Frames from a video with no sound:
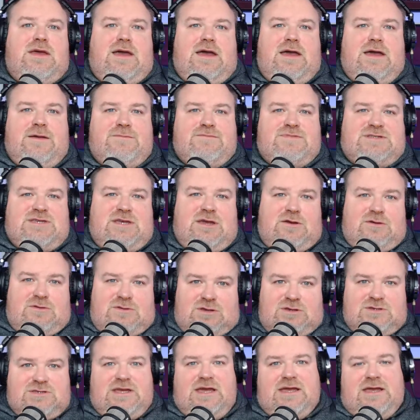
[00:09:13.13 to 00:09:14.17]
Um, so
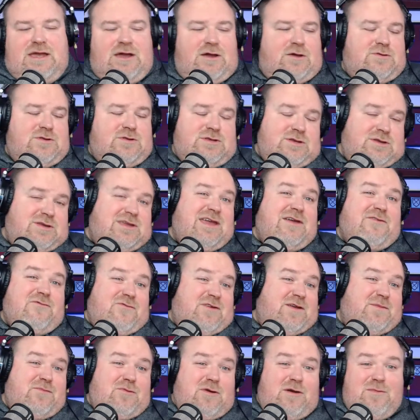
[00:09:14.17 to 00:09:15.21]
use that code and you can get
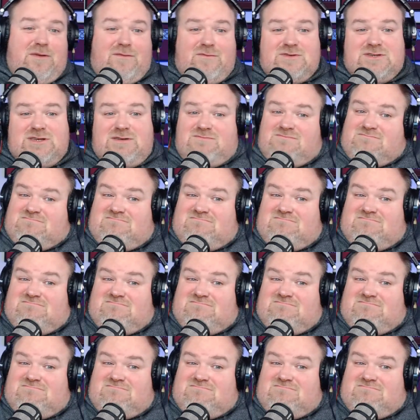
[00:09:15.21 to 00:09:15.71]
free Prime membership.